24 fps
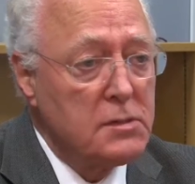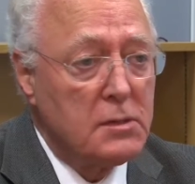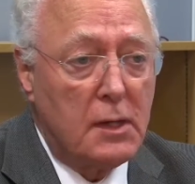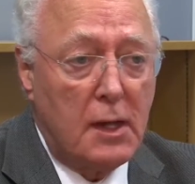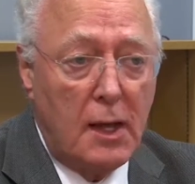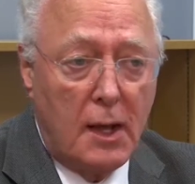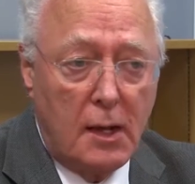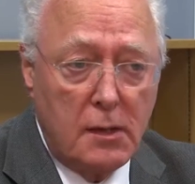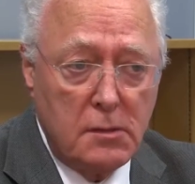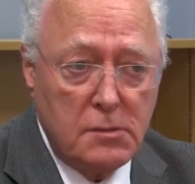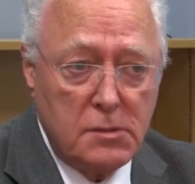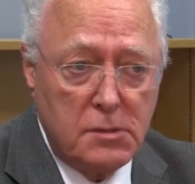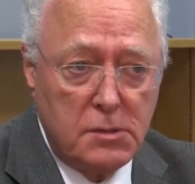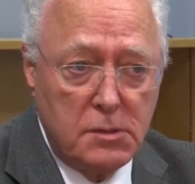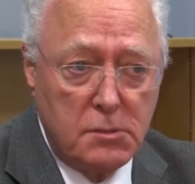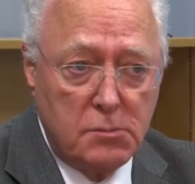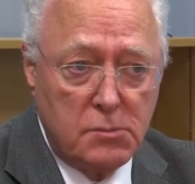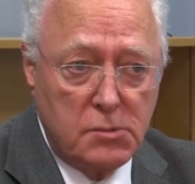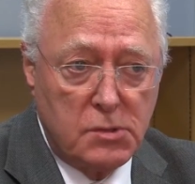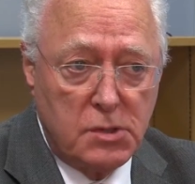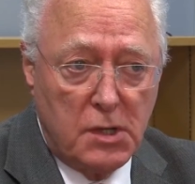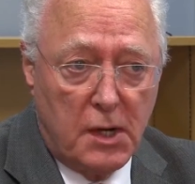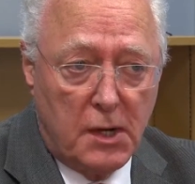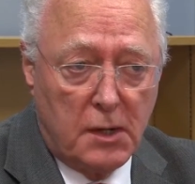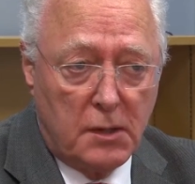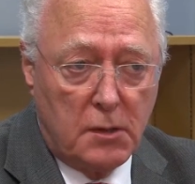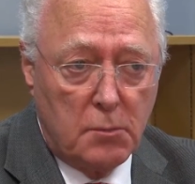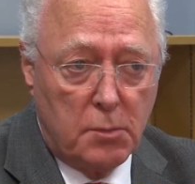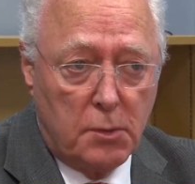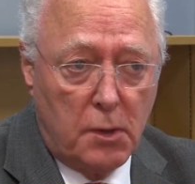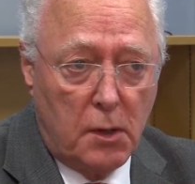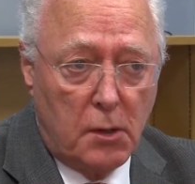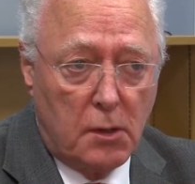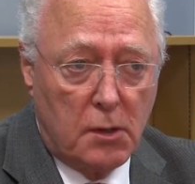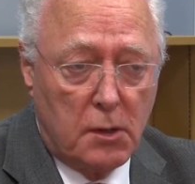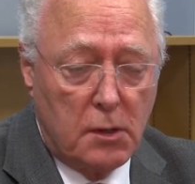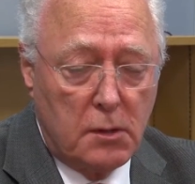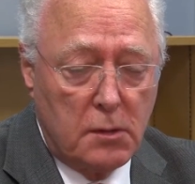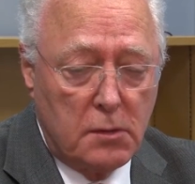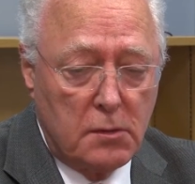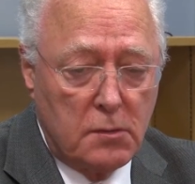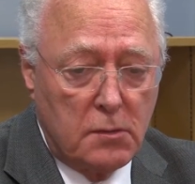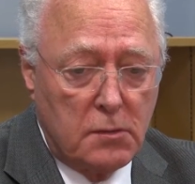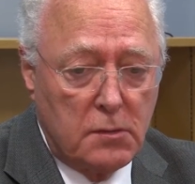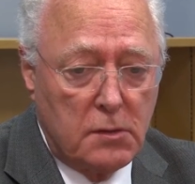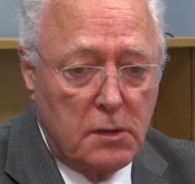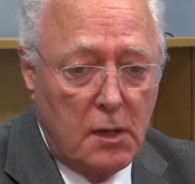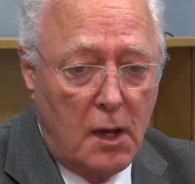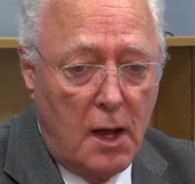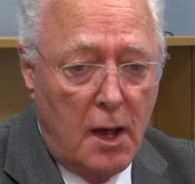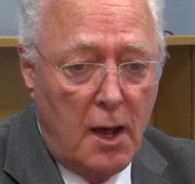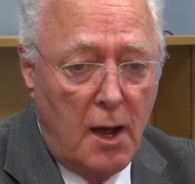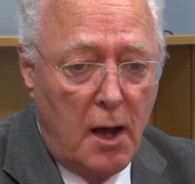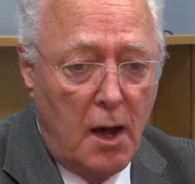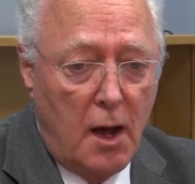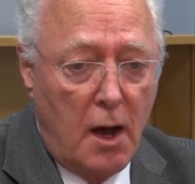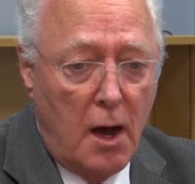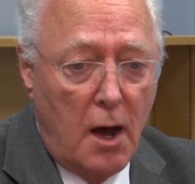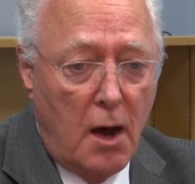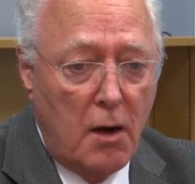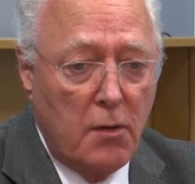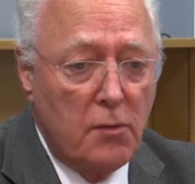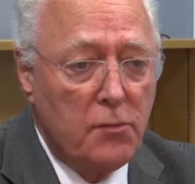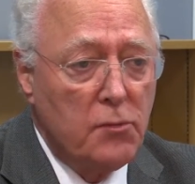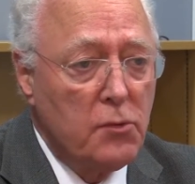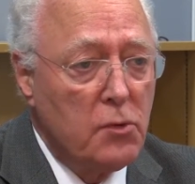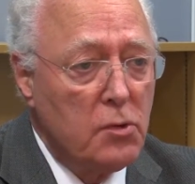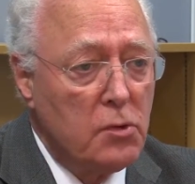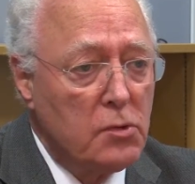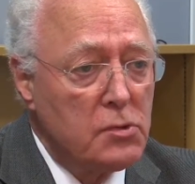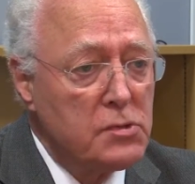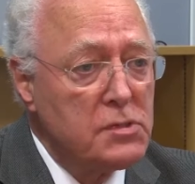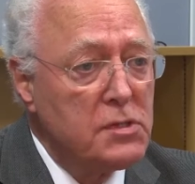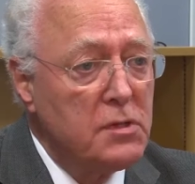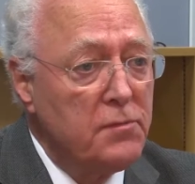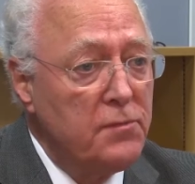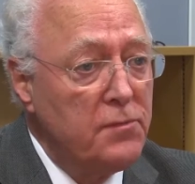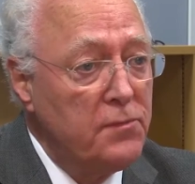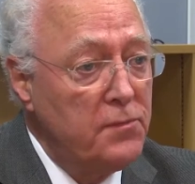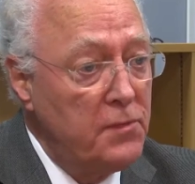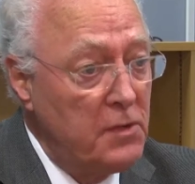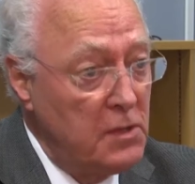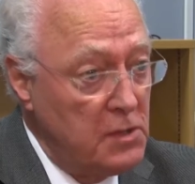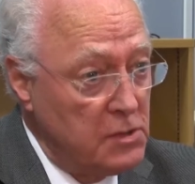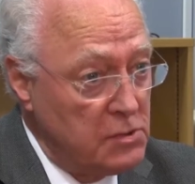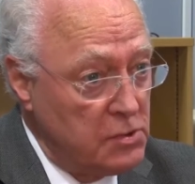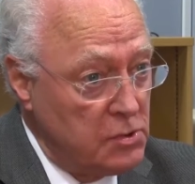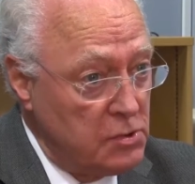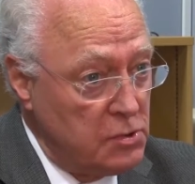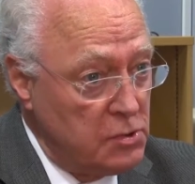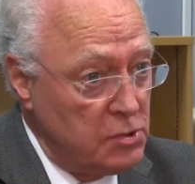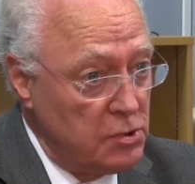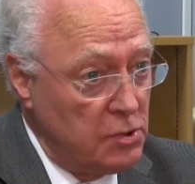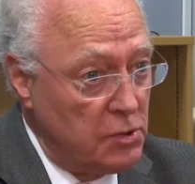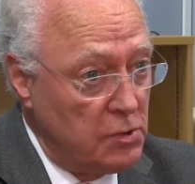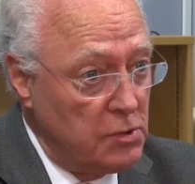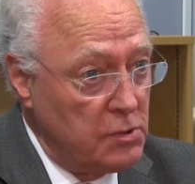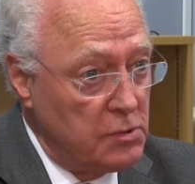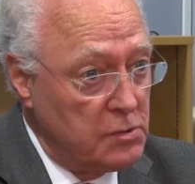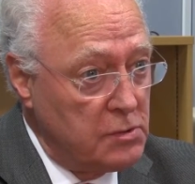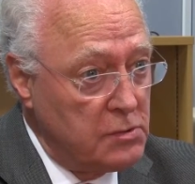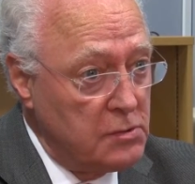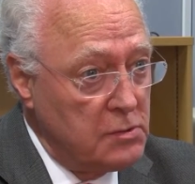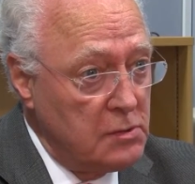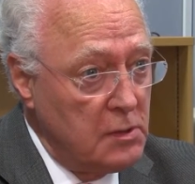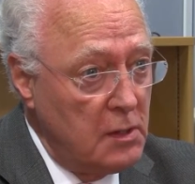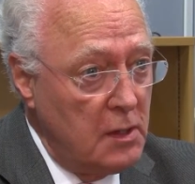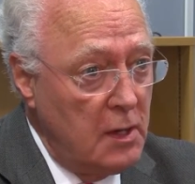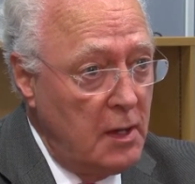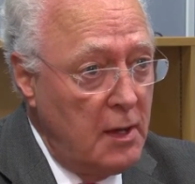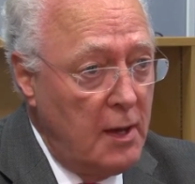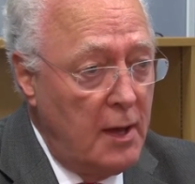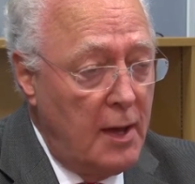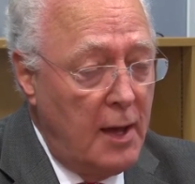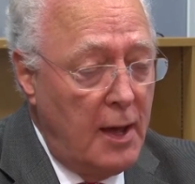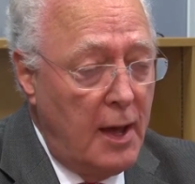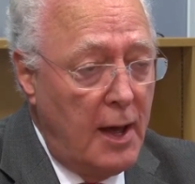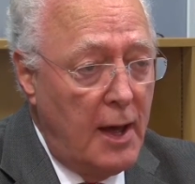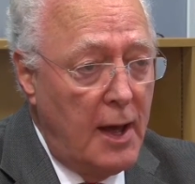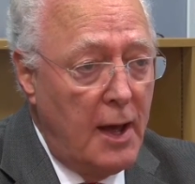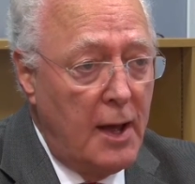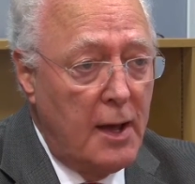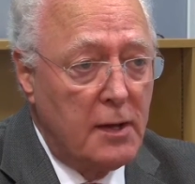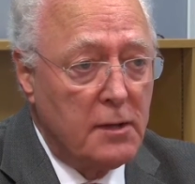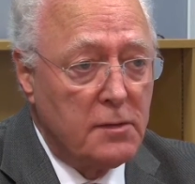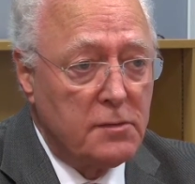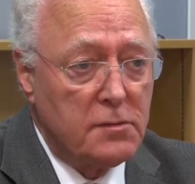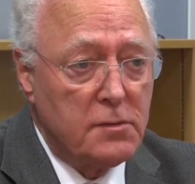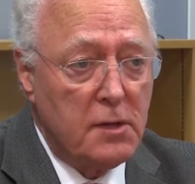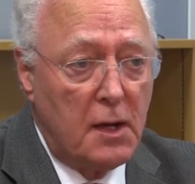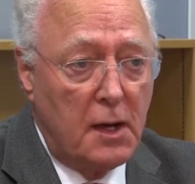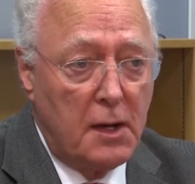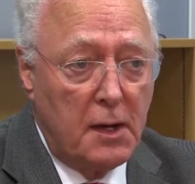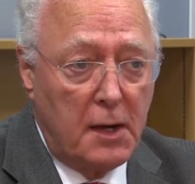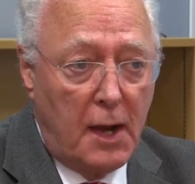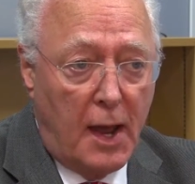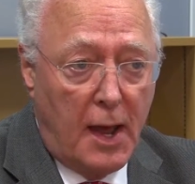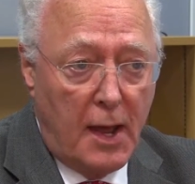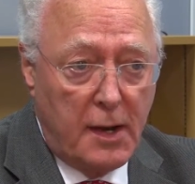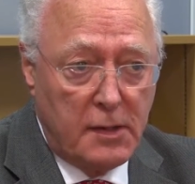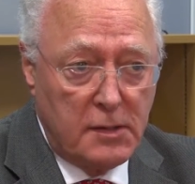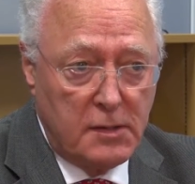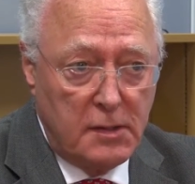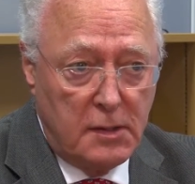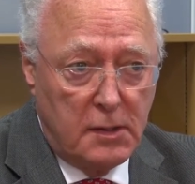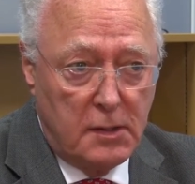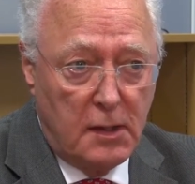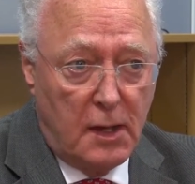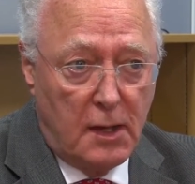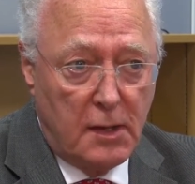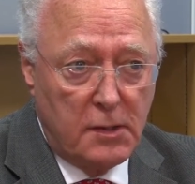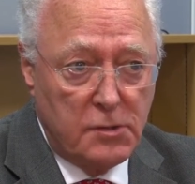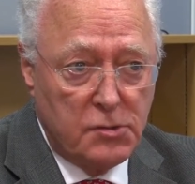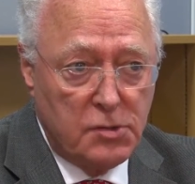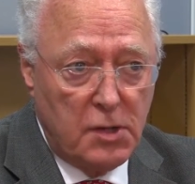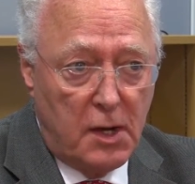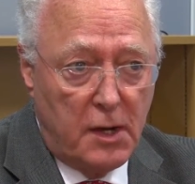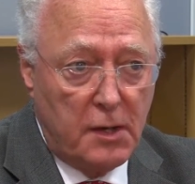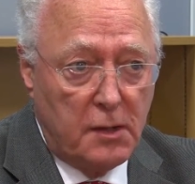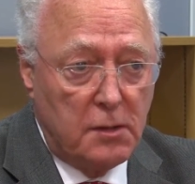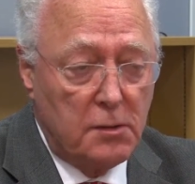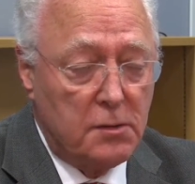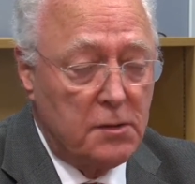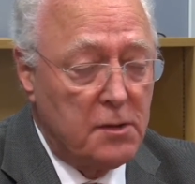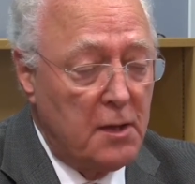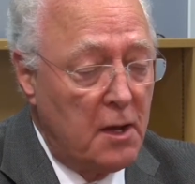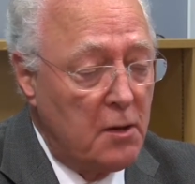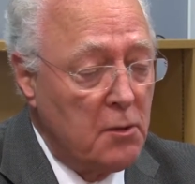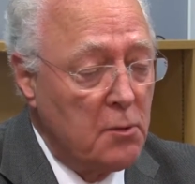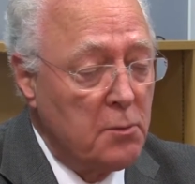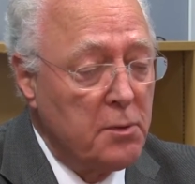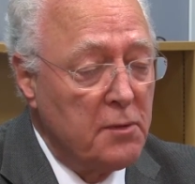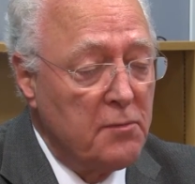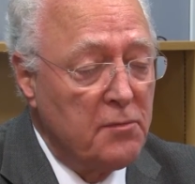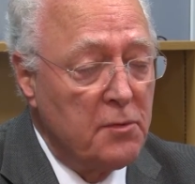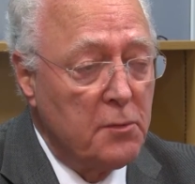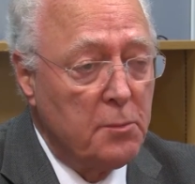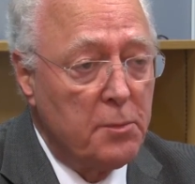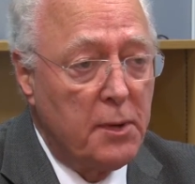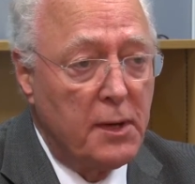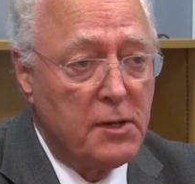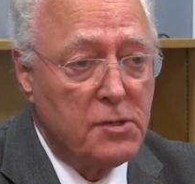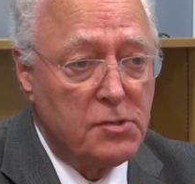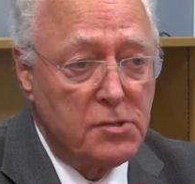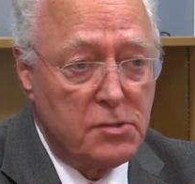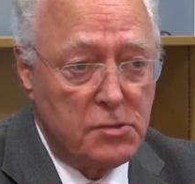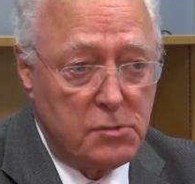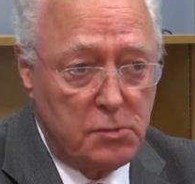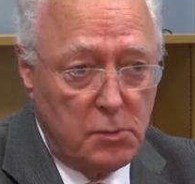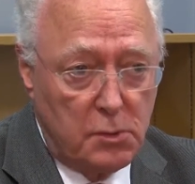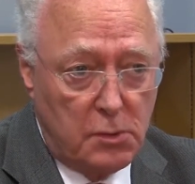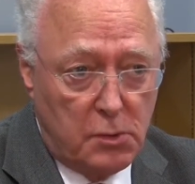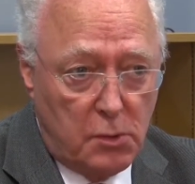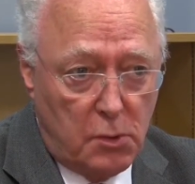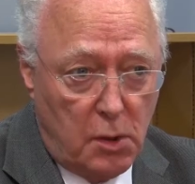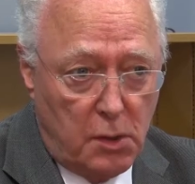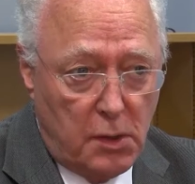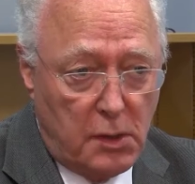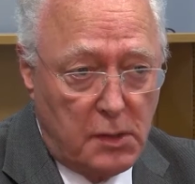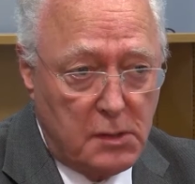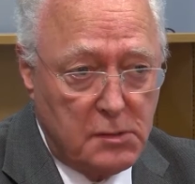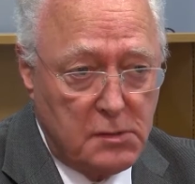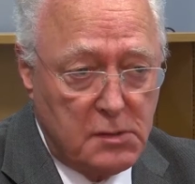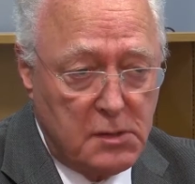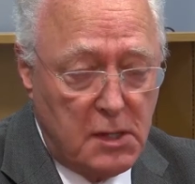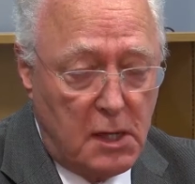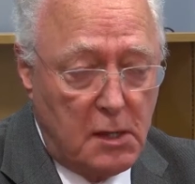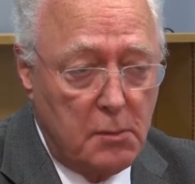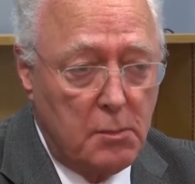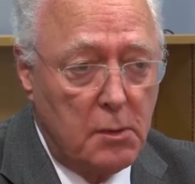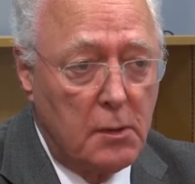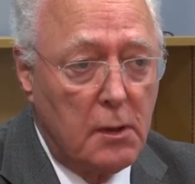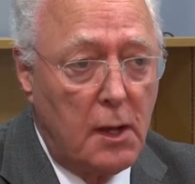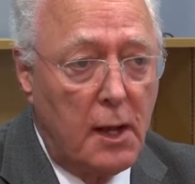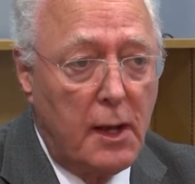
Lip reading: and calcium channel blockers are, of course, the first choice as an anti-anginal therapy for patients with chronic stable